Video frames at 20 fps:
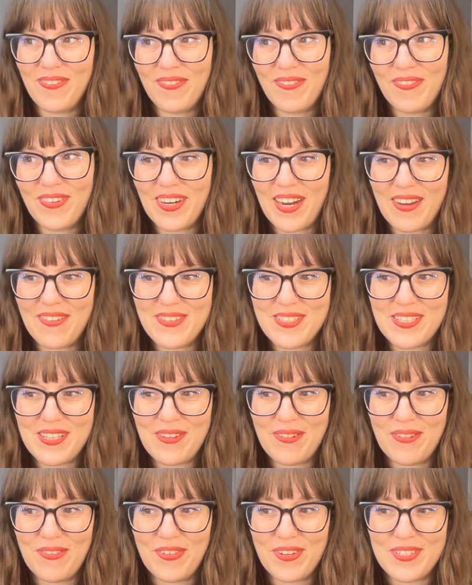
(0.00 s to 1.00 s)
when I was at
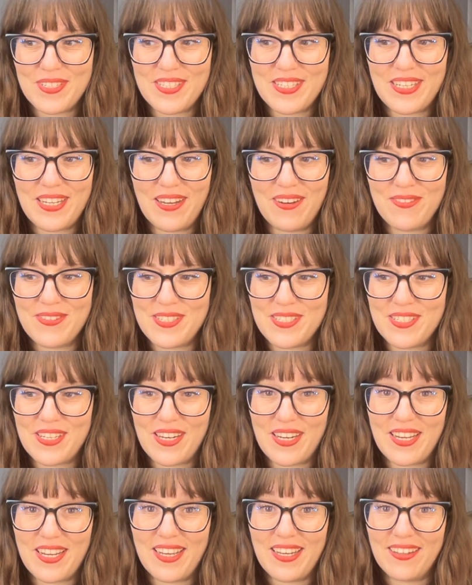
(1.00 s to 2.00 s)
university, I was
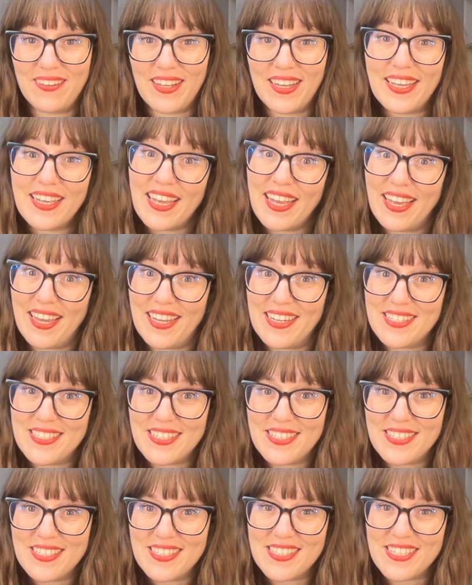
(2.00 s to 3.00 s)
studying like
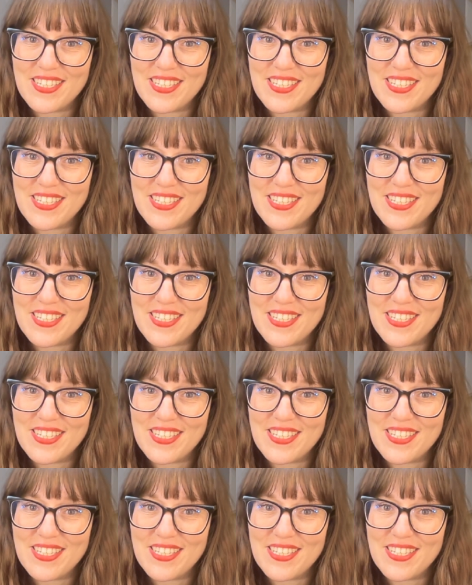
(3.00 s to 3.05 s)
18th